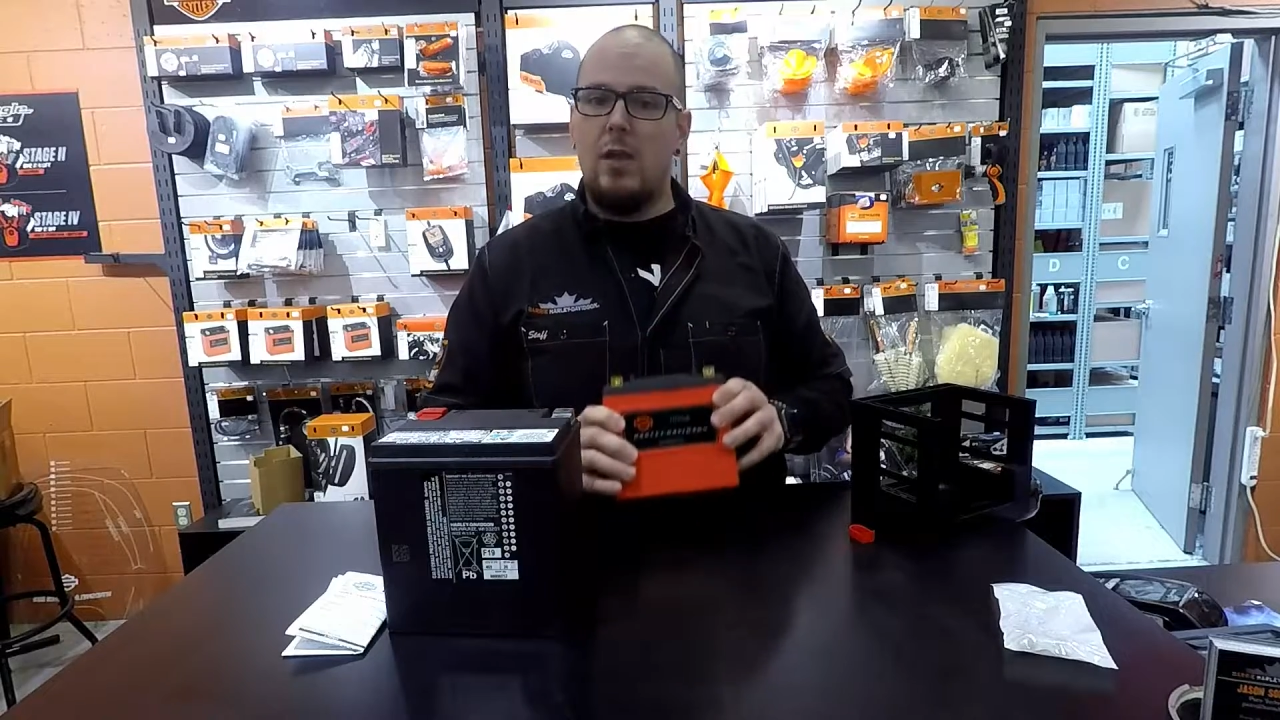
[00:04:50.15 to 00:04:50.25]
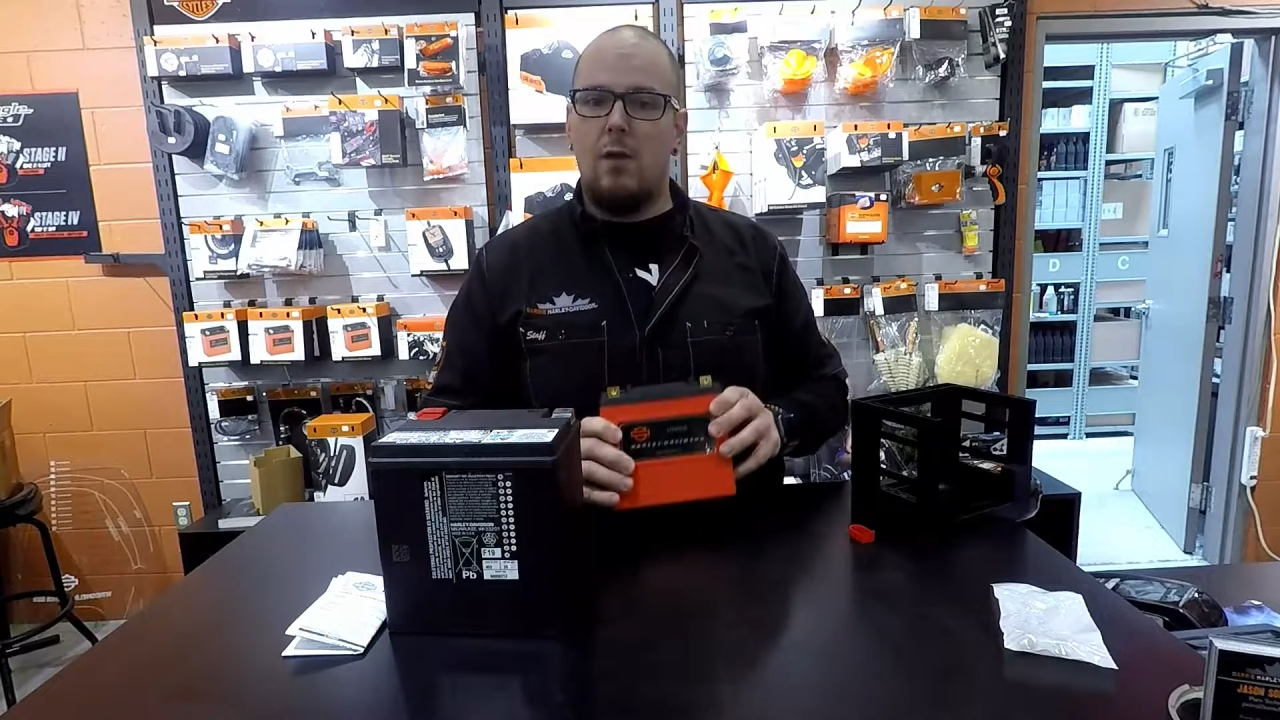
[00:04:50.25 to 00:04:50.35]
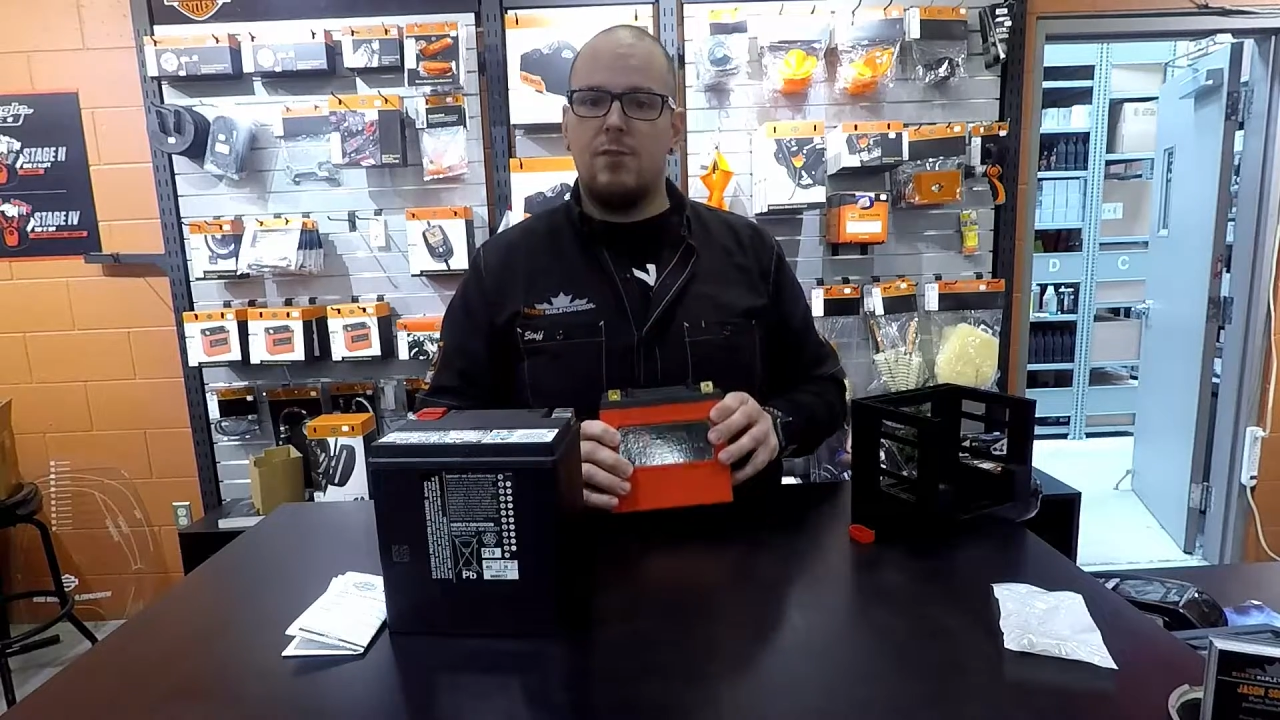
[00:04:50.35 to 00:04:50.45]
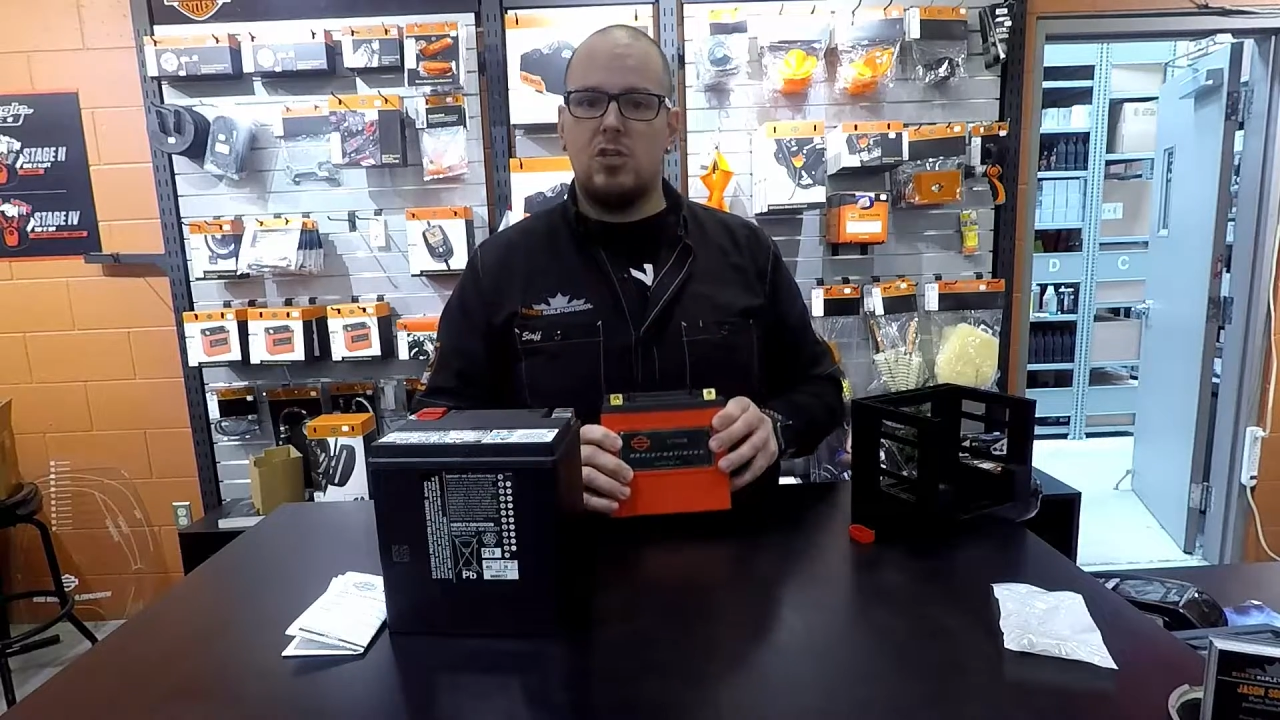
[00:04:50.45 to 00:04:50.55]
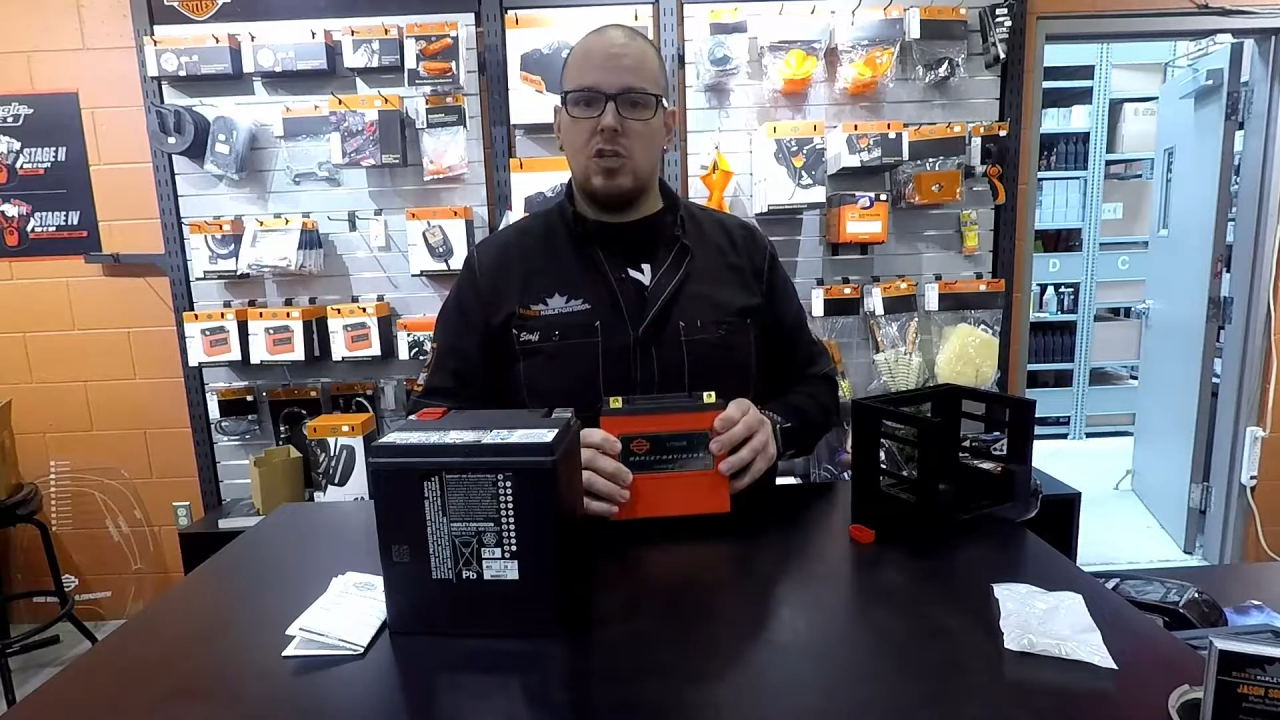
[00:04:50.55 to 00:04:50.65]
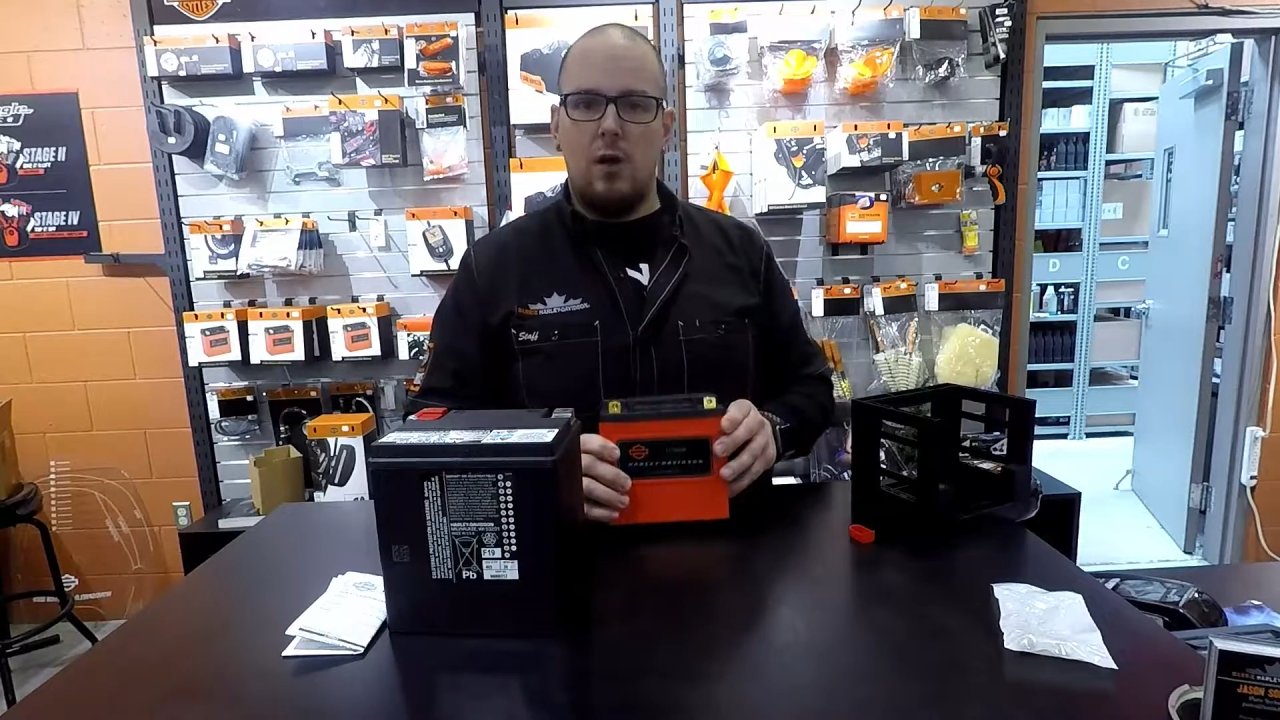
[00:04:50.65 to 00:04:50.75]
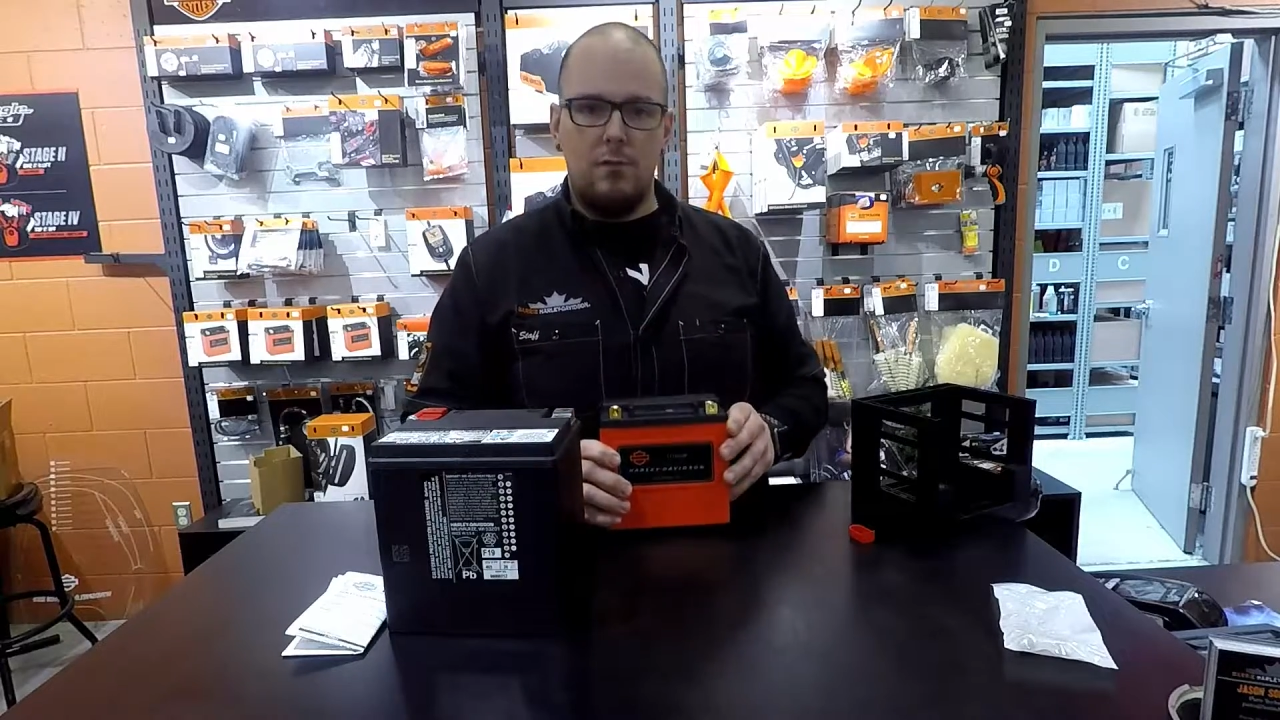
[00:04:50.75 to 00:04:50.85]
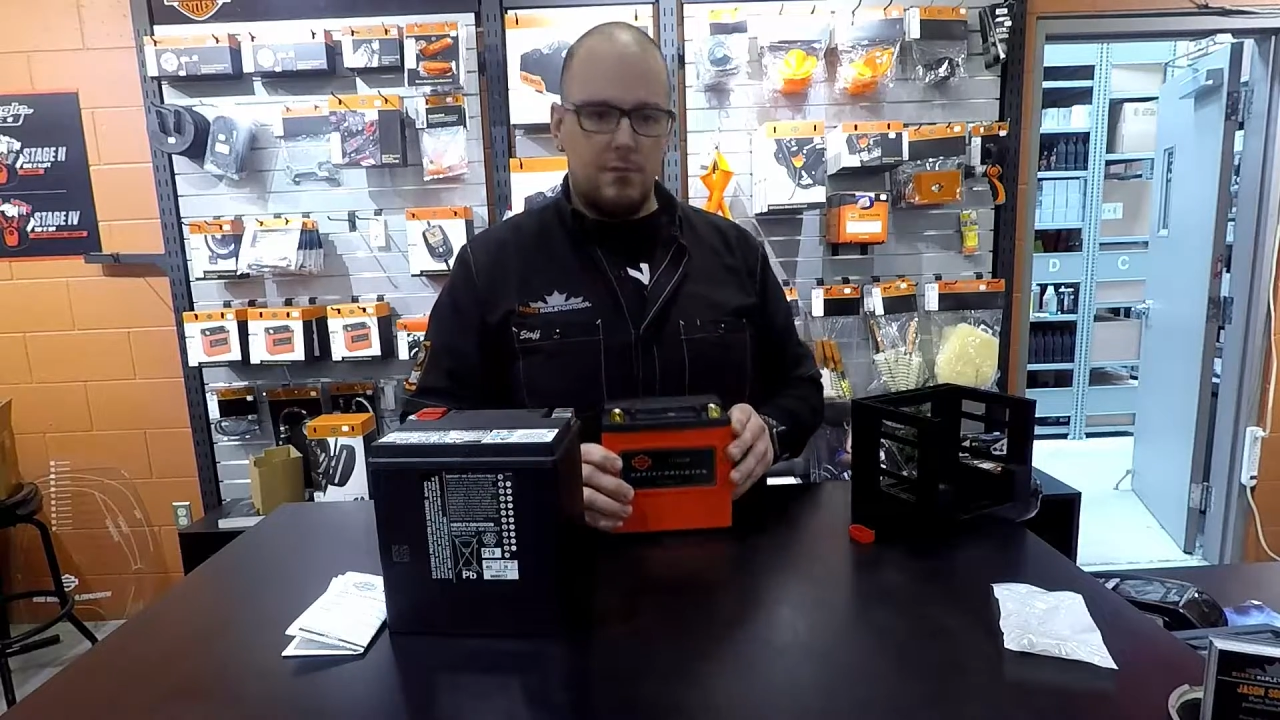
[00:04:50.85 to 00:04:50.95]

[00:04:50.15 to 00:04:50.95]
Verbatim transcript: off the shelf.